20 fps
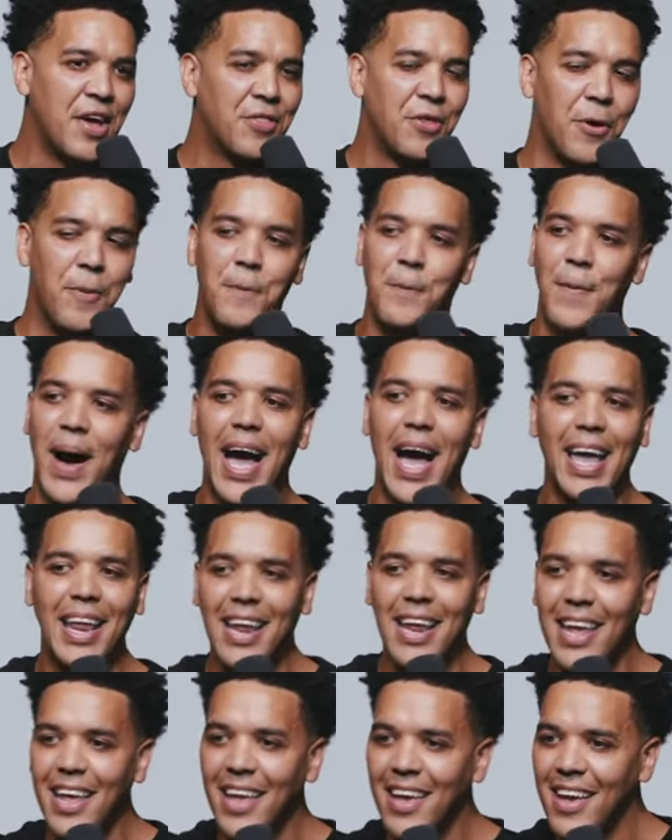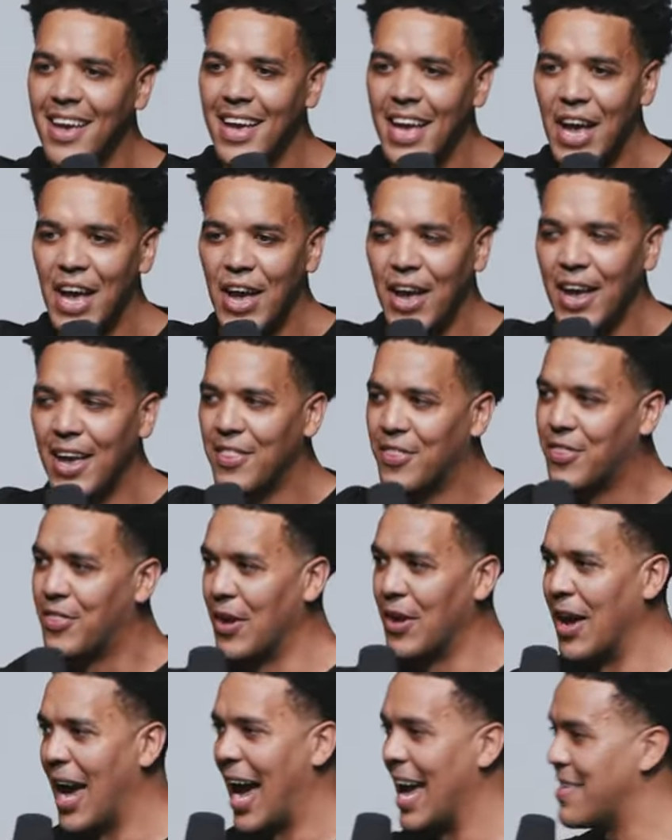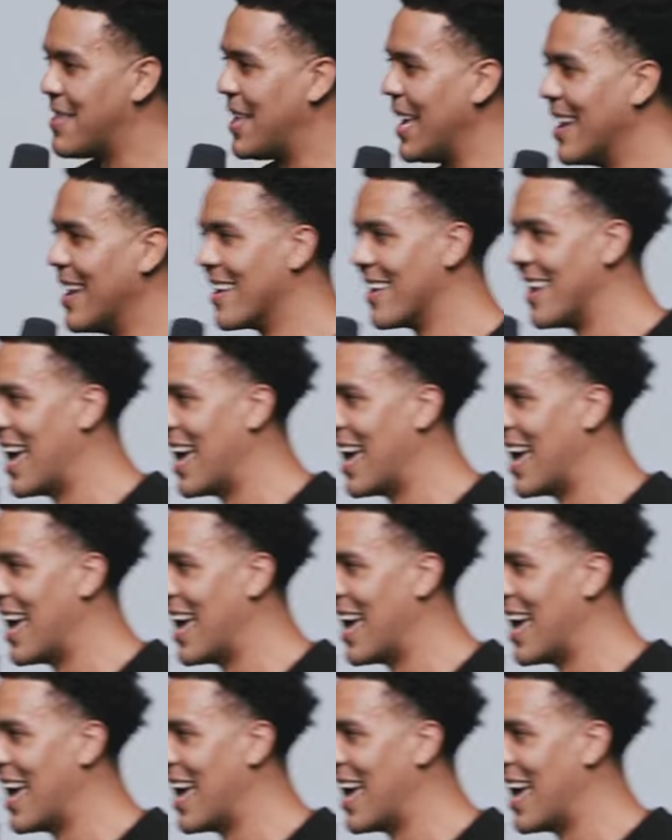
they're mighty. I see